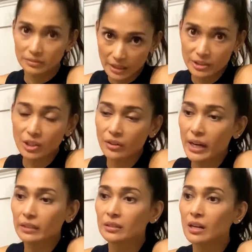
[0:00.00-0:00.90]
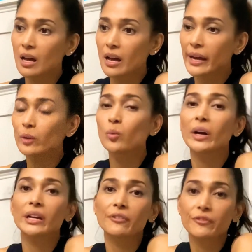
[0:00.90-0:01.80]
That's correct. And
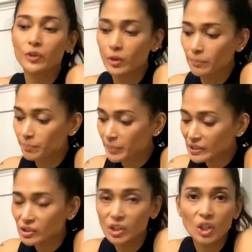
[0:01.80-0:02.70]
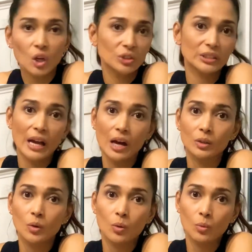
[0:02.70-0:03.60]
what if your pistol goes
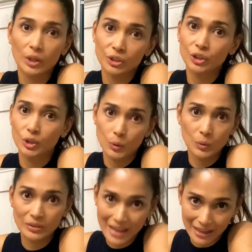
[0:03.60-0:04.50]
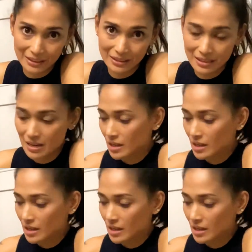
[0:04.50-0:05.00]
down? What do you do next?